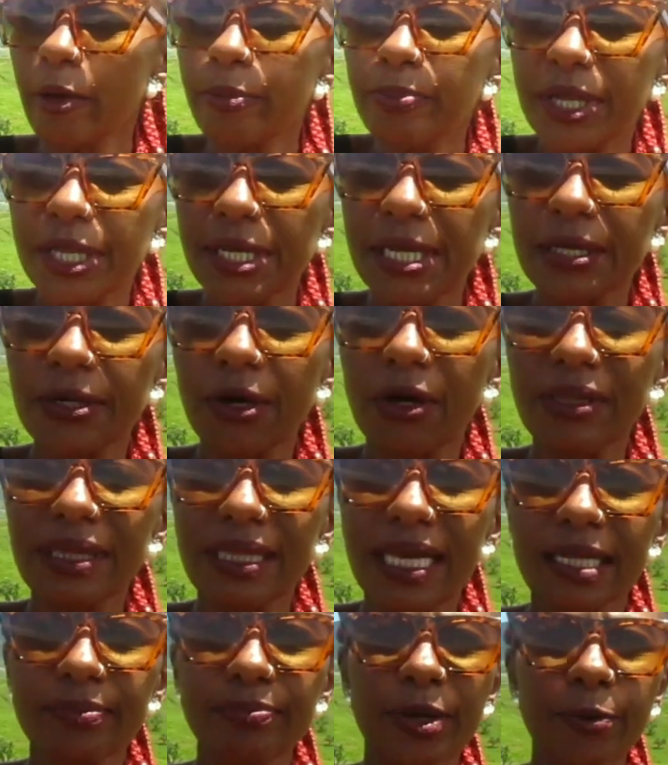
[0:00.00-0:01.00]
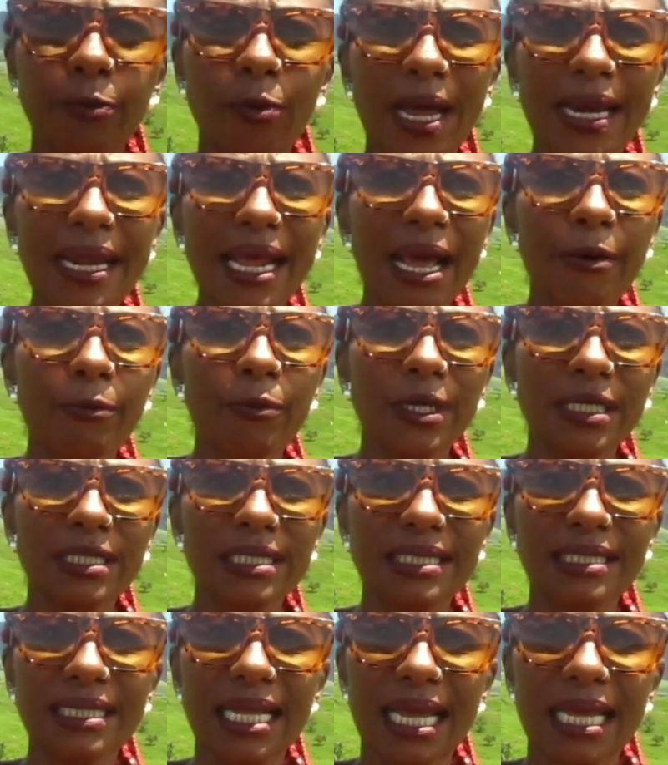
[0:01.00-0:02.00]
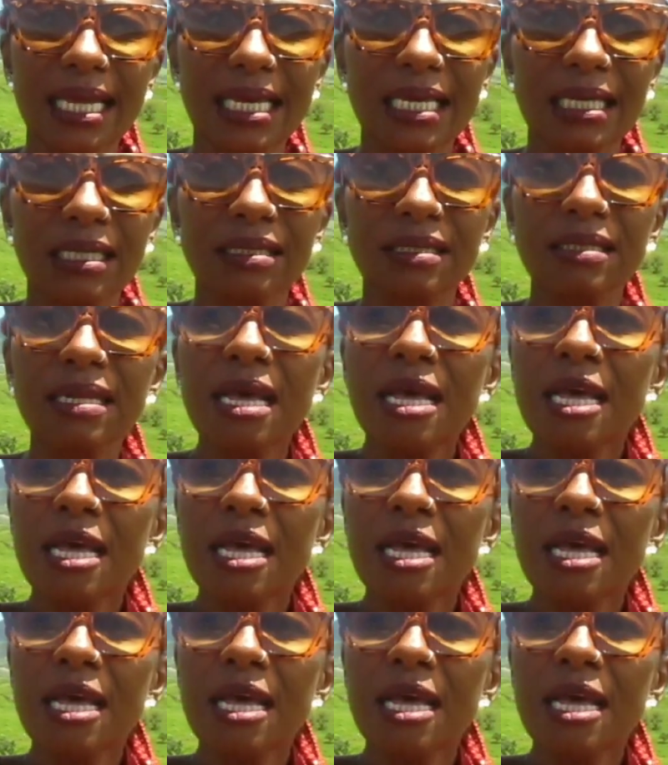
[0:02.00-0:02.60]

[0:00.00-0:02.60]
opinion on that, but what I want to say is